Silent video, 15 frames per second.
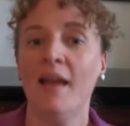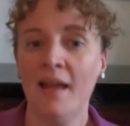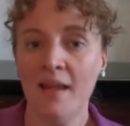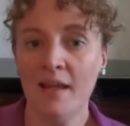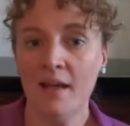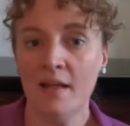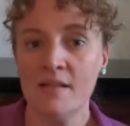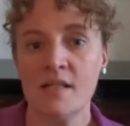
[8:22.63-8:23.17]

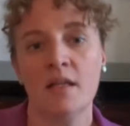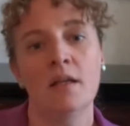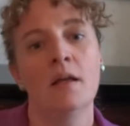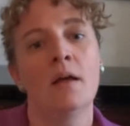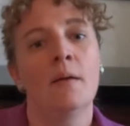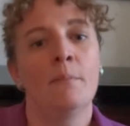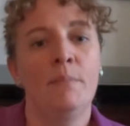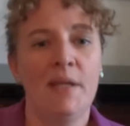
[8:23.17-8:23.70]
And
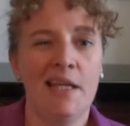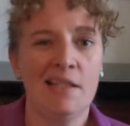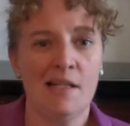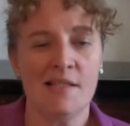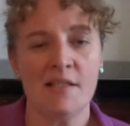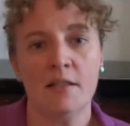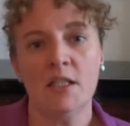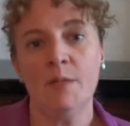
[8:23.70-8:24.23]
being that
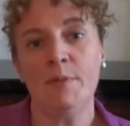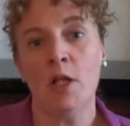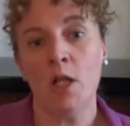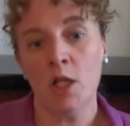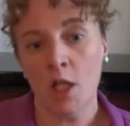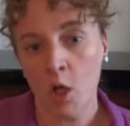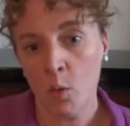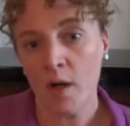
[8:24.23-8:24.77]
it's a little bit
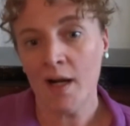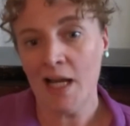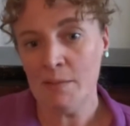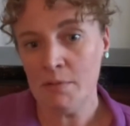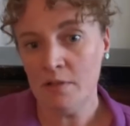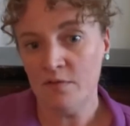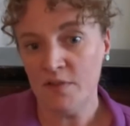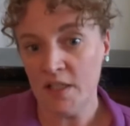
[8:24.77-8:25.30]
lower
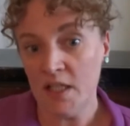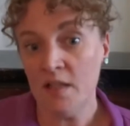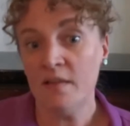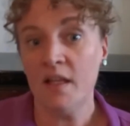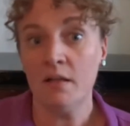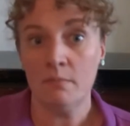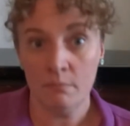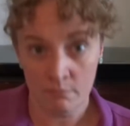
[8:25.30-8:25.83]
ABV
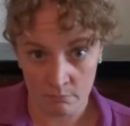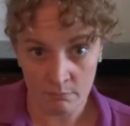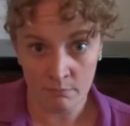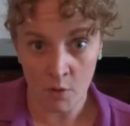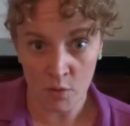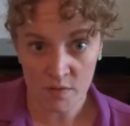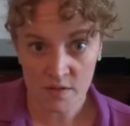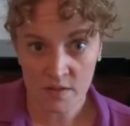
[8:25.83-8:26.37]
than
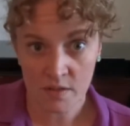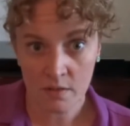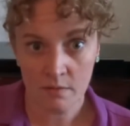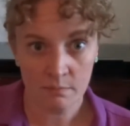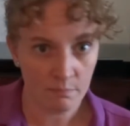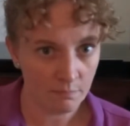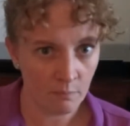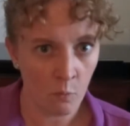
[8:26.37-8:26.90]
most
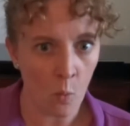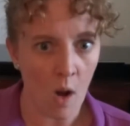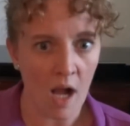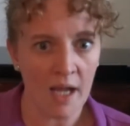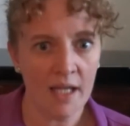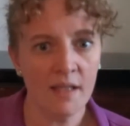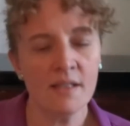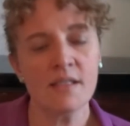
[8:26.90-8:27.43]

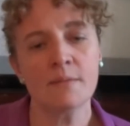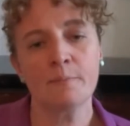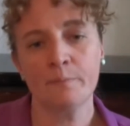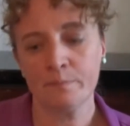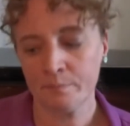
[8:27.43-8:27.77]
wines,